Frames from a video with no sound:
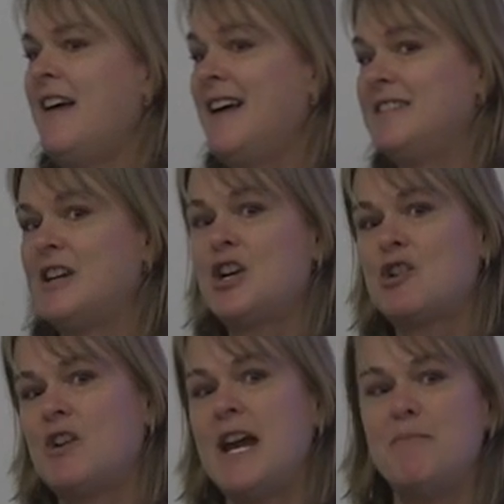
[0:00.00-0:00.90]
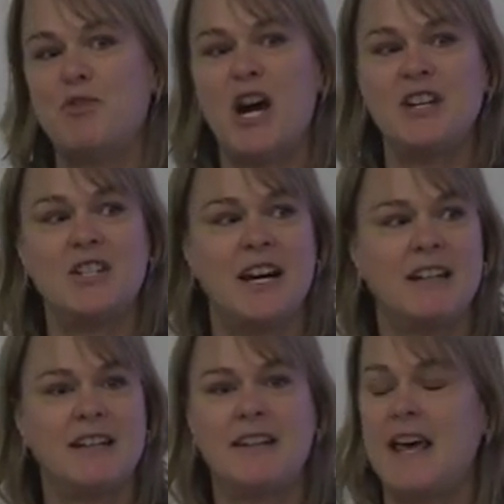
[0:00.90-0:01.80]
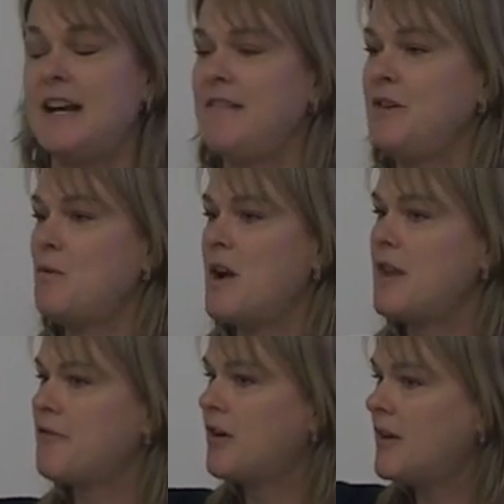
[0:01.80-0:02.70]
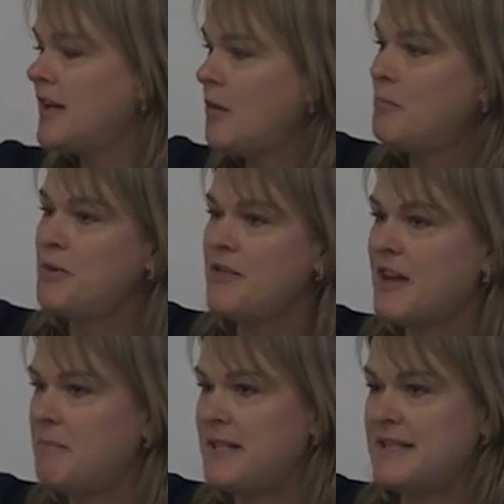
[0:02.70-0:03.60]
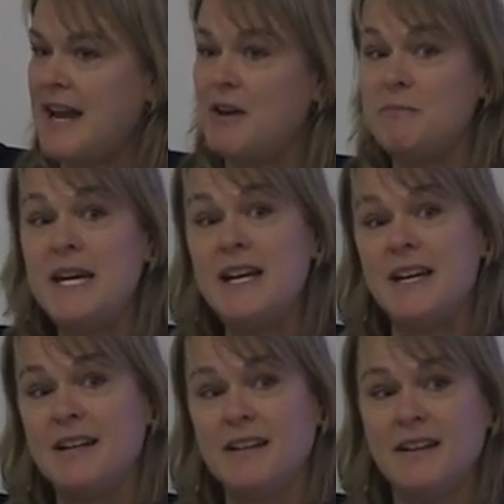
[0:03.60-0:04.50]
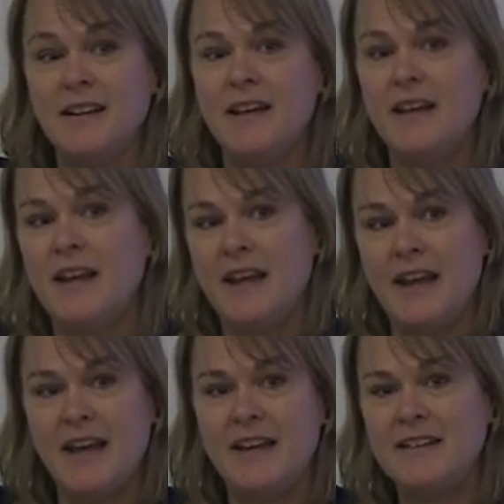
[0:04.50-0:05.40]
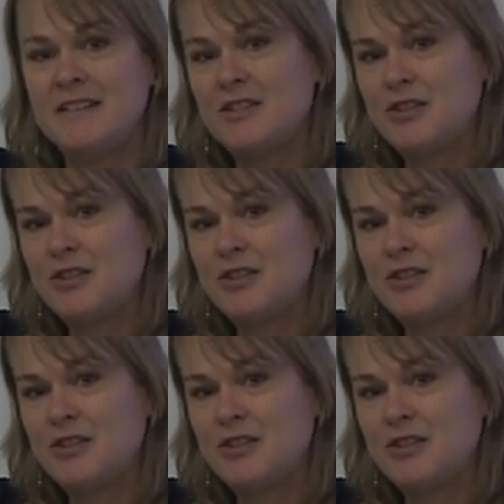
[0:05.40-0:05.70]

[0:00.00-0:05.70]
That's a great project that if you want to throw a little booth up at town meeting and